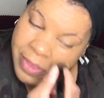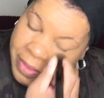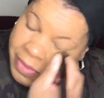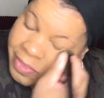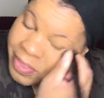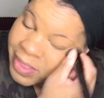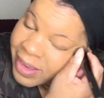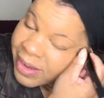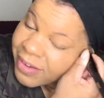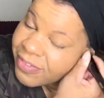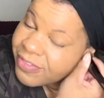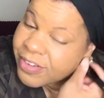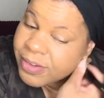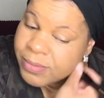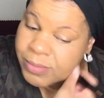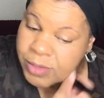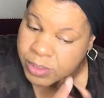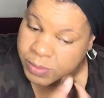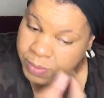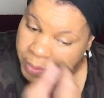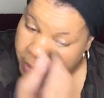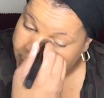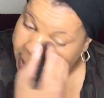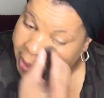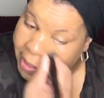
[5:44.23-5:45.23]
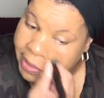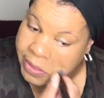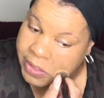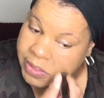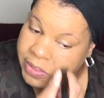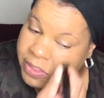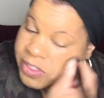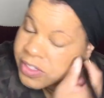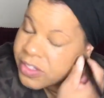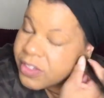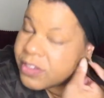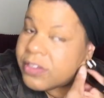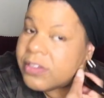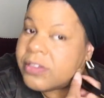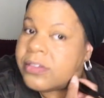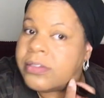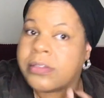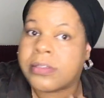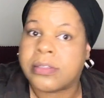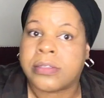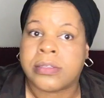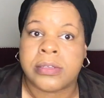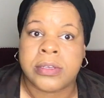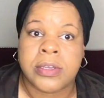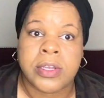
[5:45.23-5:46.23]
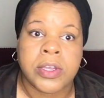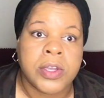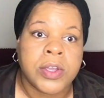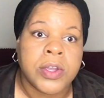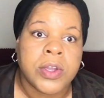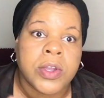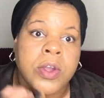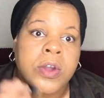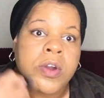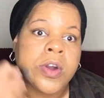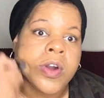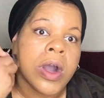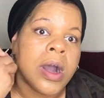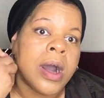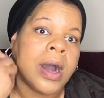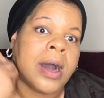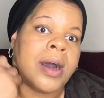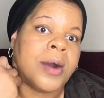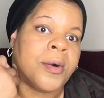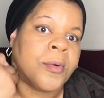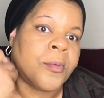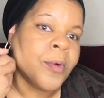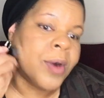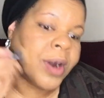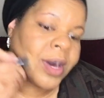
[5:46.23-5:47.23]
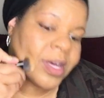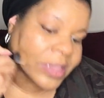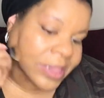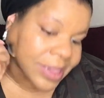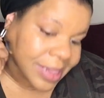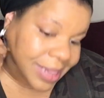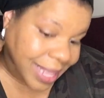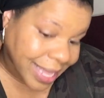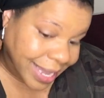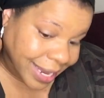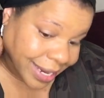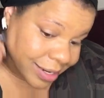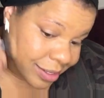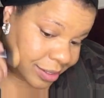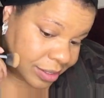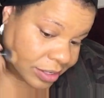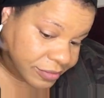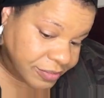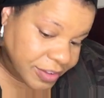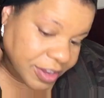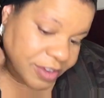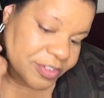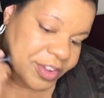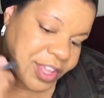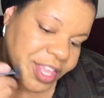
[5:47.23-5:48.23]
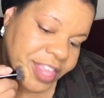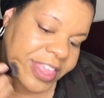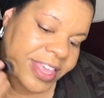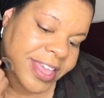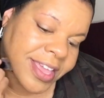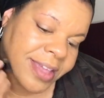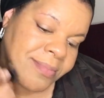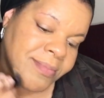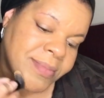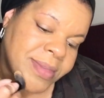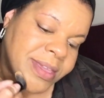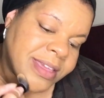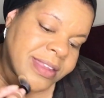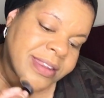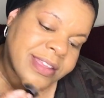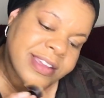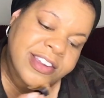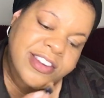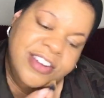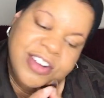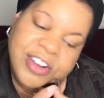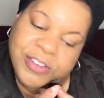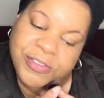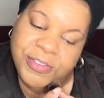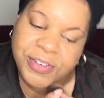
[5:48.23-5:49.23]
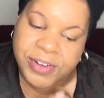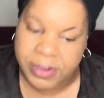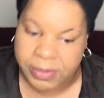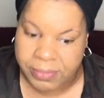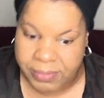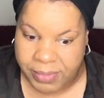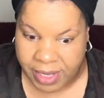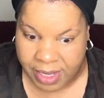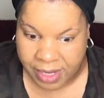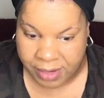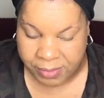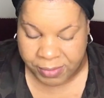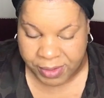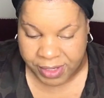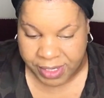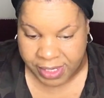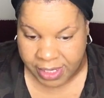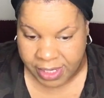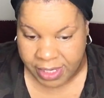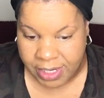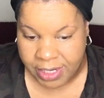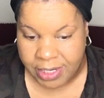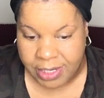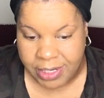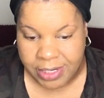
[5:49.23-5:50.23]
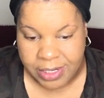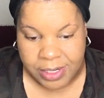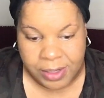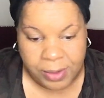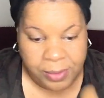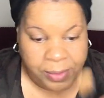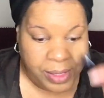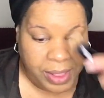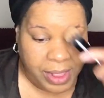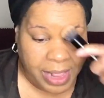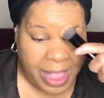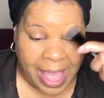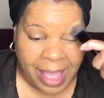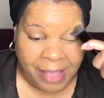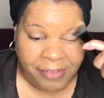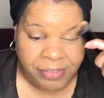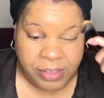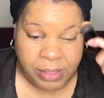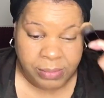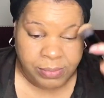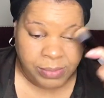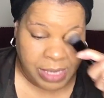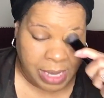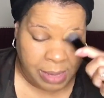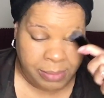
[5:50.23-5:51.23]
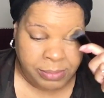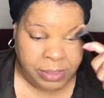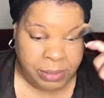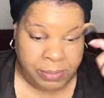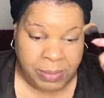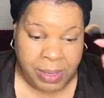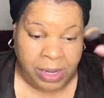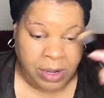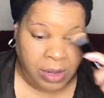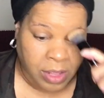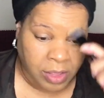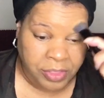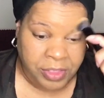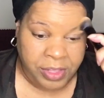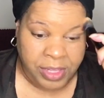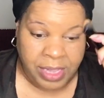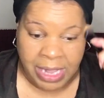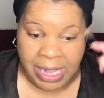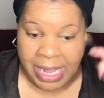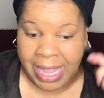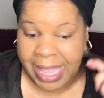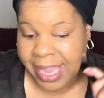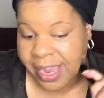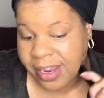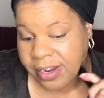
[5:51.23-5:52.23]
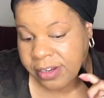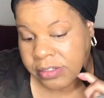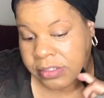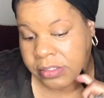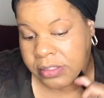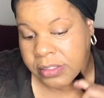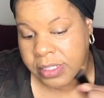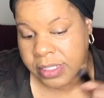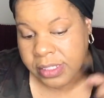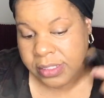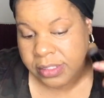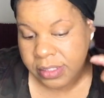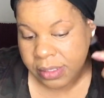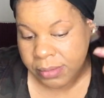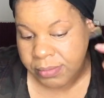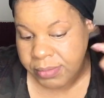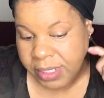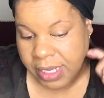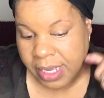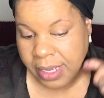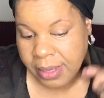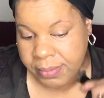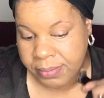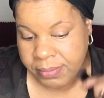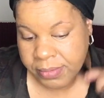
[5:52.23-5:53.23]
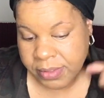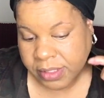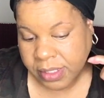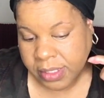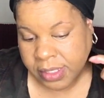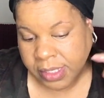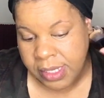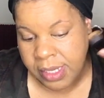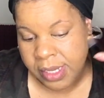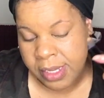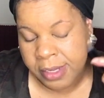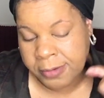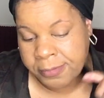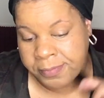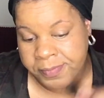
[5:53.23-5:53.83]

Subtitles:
There. For the most part, I just use one layer of everything. Me and a girlfriend of mine, we laugh sometimes about all the layers that sometimes the